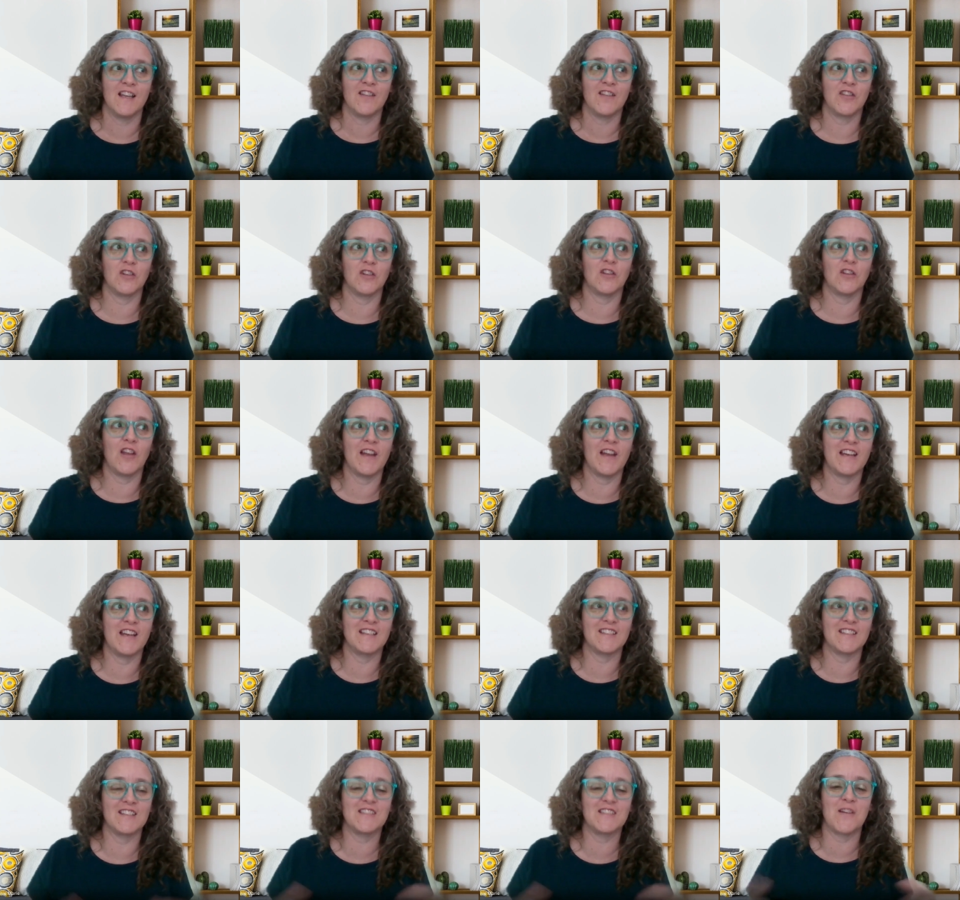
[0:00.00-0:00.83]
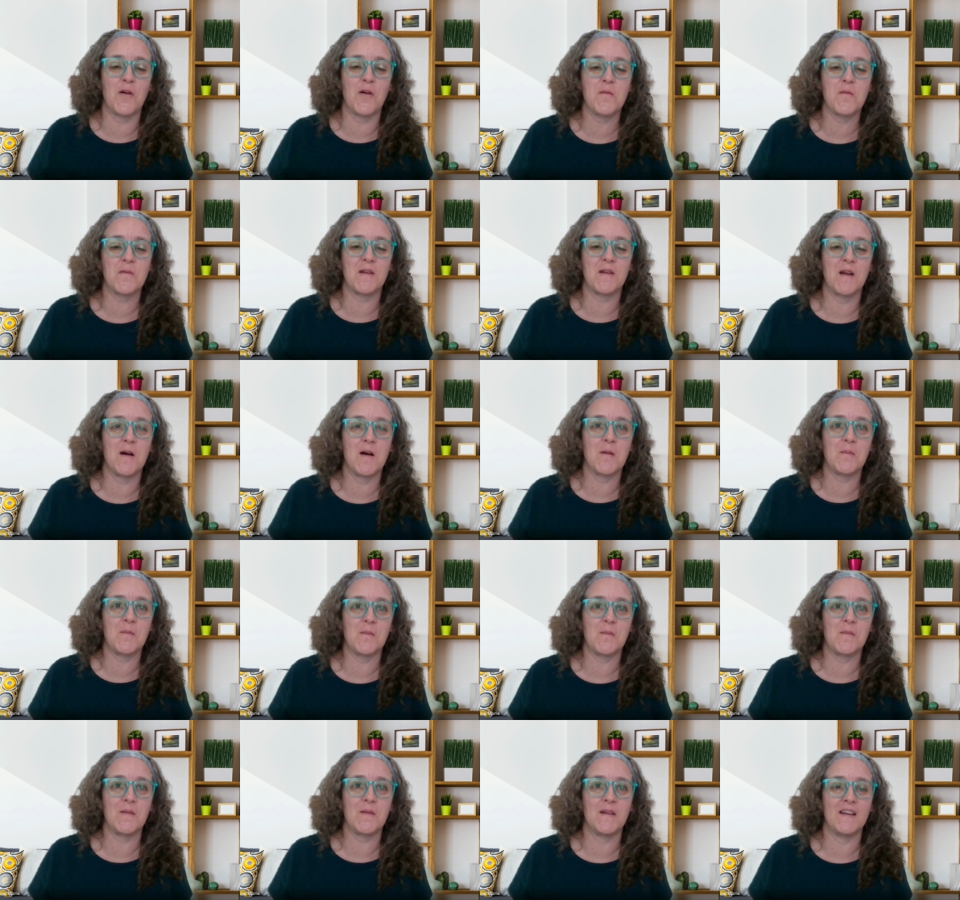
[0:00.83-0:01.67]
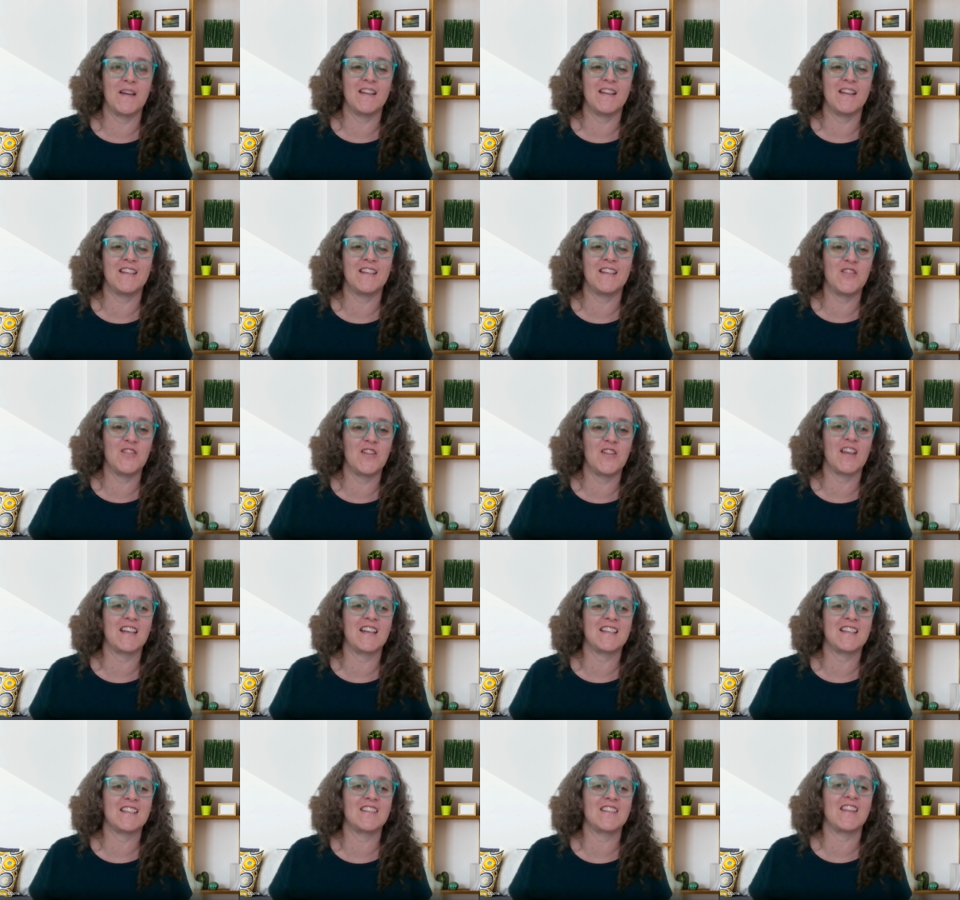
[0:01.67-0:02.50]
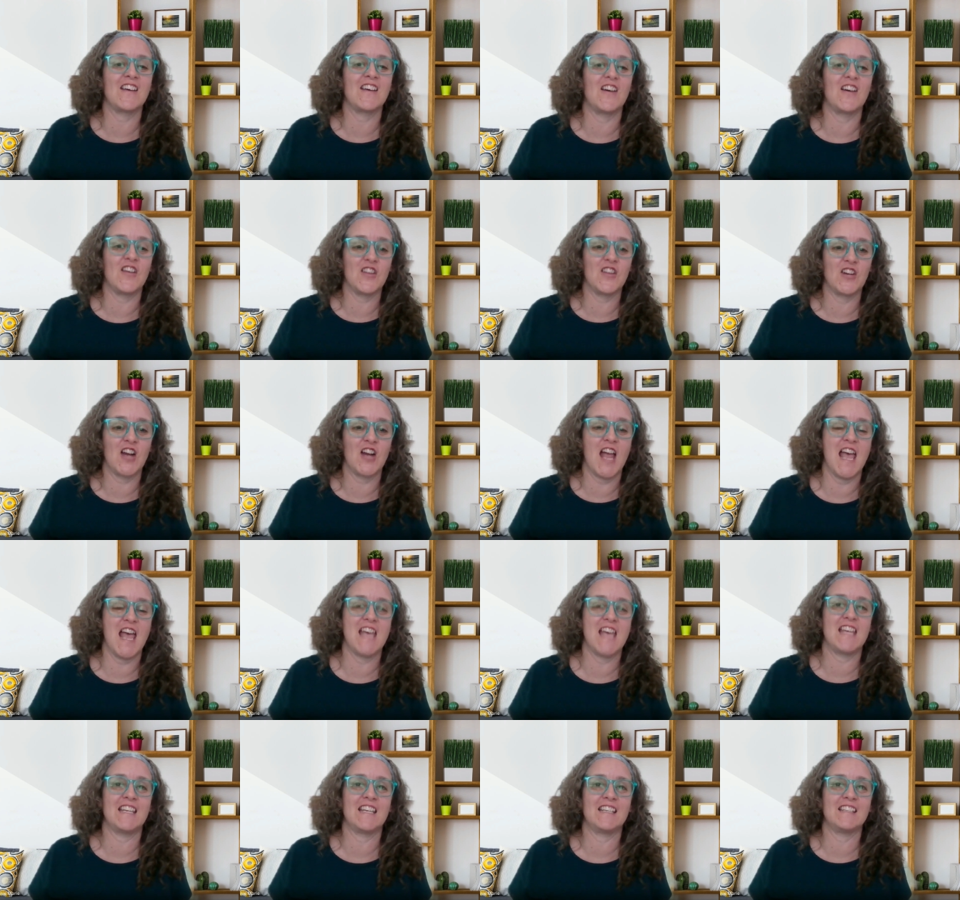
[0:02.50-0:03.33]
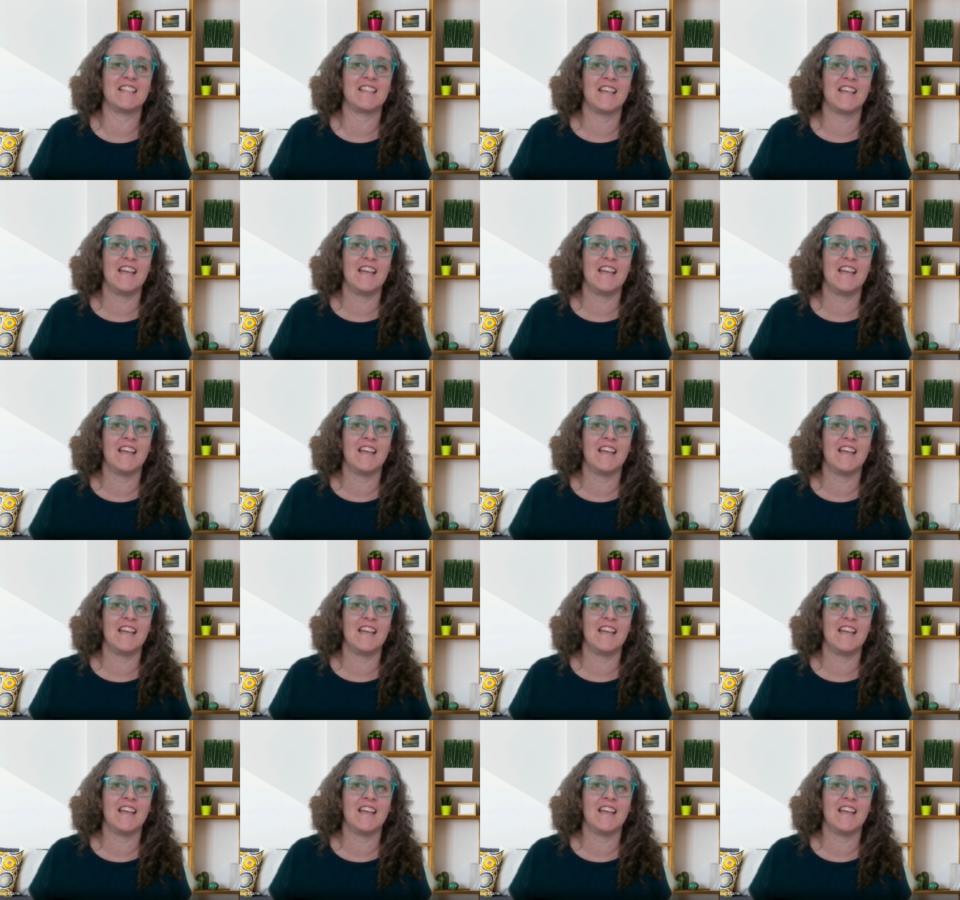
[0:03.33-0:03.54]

the light does open up, and then you get to the other end.